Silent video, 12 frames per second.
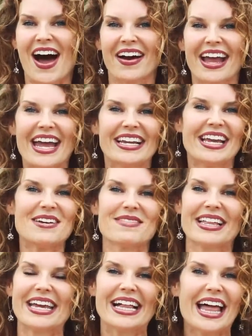our Aunt
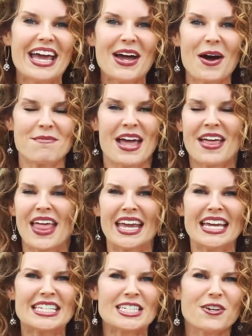Emily Claycomb that
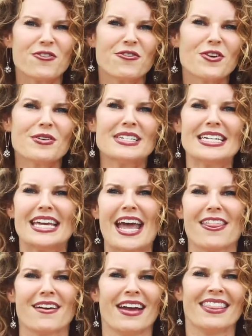gets the food
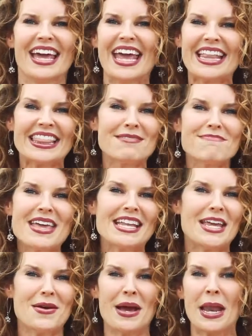together and the, in the
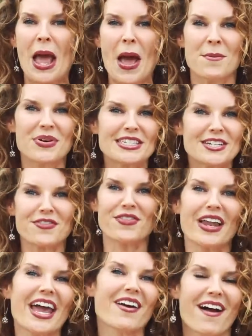menu and, and puts a
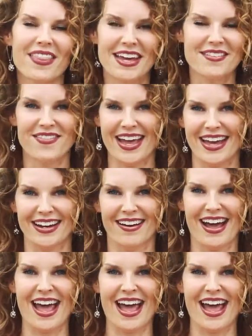flair on the event. You know,